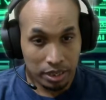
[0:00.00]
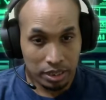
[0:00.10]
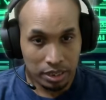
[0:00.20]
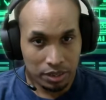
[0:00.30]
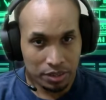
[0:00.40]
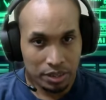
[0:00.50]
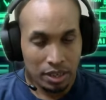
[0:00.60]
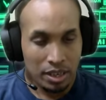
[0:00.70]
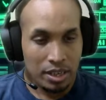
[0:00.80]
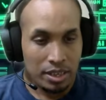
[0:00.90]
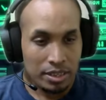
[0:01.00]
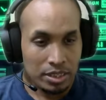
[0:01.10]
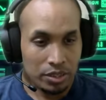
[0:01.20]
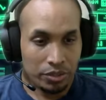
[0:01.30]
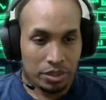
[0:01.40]
here,
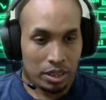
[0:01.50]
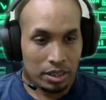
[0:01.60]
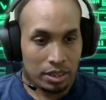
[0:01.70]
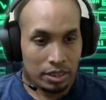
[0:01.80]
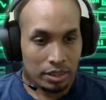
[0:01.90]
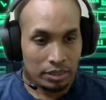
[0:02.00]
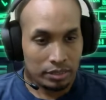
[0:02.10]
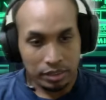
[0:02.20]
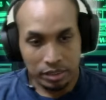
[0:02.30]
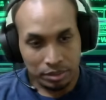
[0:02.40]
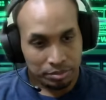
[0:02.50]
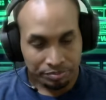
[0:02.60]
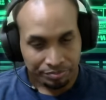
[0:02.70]
so you know,